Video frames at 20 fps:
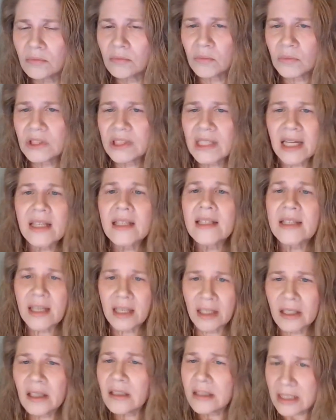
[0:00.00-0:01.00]
sites
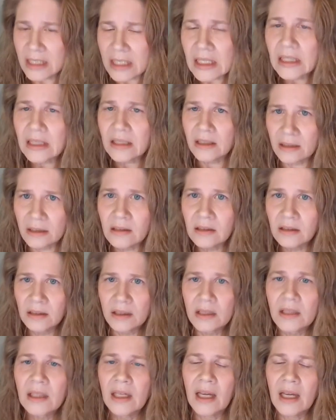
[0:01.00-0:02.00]
like Indeed
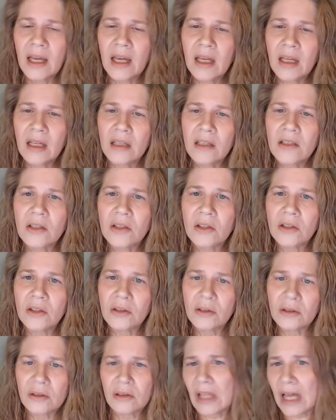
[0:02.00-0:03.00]
and
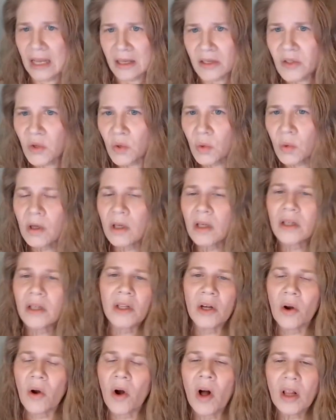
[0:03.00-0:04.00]
Glassdoor,
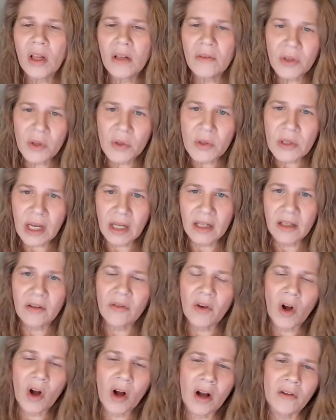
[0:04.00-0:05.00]
all of those kind of
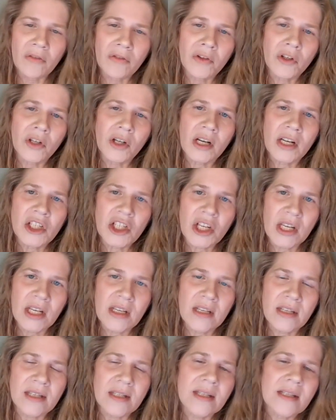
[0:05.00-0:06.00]
offer a
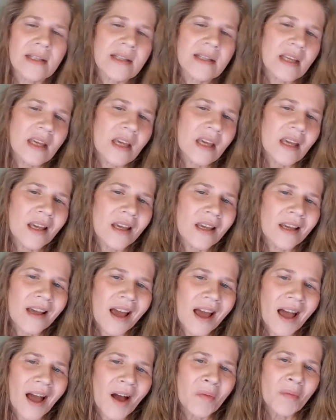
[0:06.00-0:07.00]
chance to see
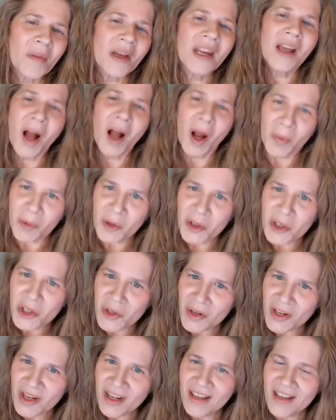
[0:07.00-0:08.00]
how many
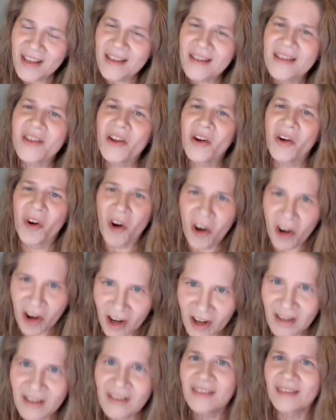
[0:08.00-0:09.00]
opportunities there
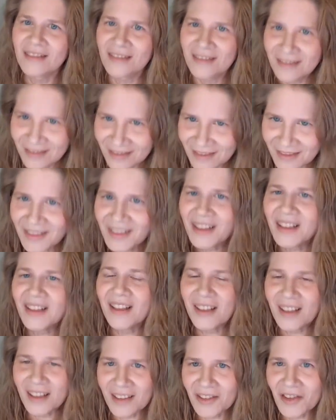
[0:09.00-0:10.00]
are
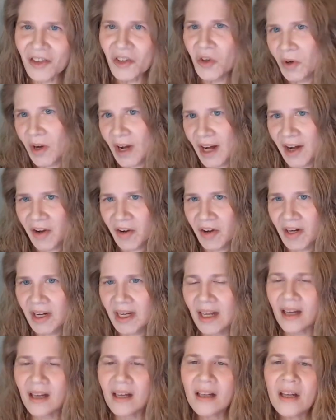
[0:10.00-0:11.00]
in your
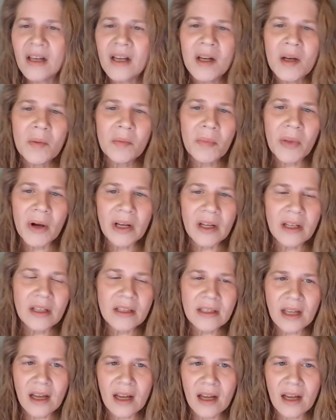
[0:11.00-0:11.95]
area. But,